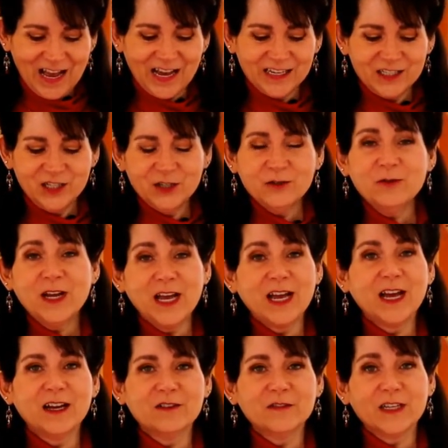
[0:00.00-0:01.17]
I do
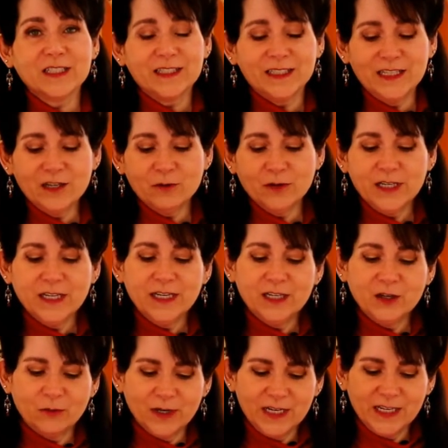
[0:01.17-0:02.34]
have a secret
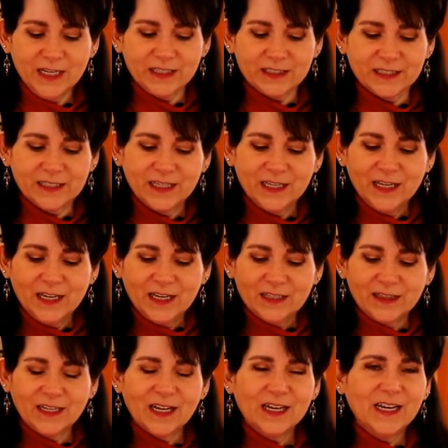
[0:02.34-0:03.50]
ingredient
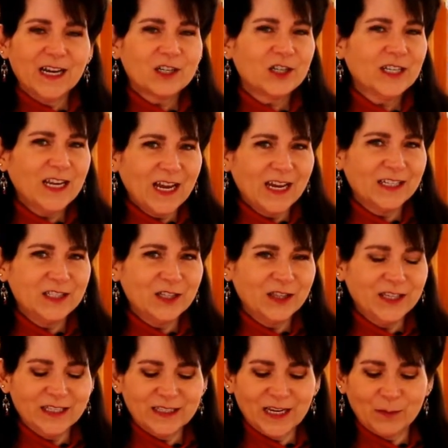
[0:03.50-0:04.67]
that I actually add to
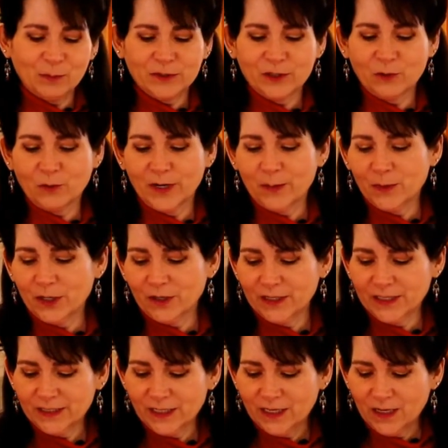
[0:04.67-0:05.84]
these apples and
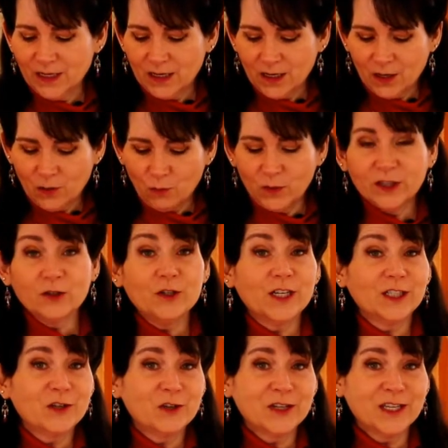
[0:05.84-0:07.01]
cranberries when they're
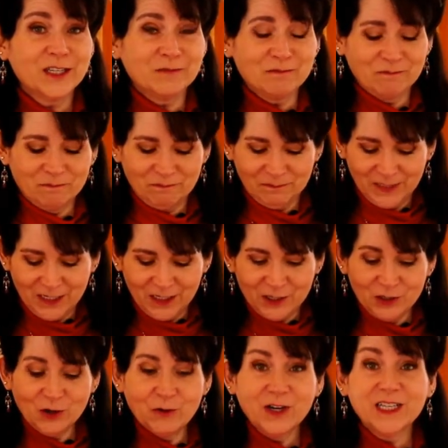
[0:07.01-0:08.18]
done cooking.
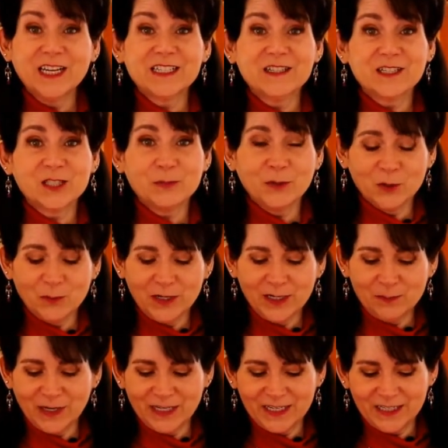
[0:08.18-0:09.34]
You know I like to experiment
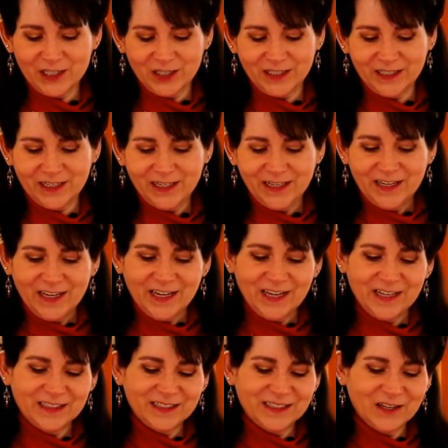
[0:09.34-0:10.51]
in my kitchen,
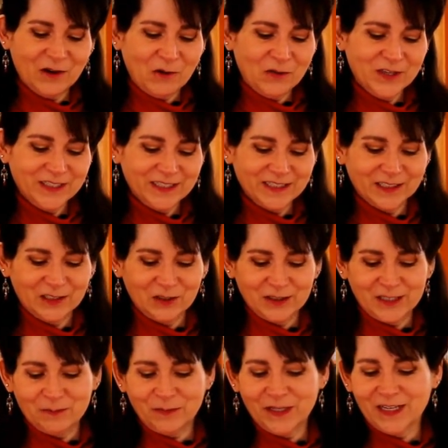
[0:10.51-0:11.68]
and so this is a little
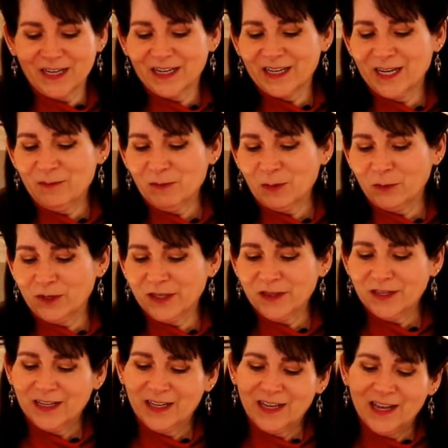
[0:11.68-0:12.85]
something I came up with,
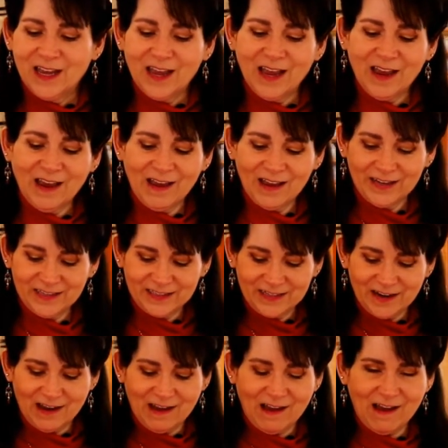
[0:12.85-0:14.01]
and
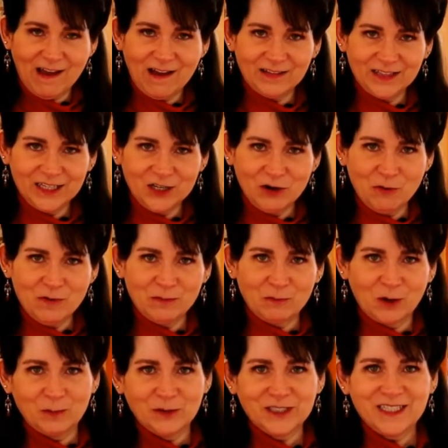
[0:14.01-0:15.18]
I'll let you know when
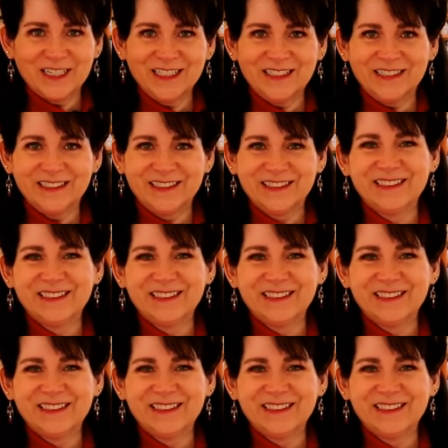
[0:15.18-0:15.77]
we're almost done.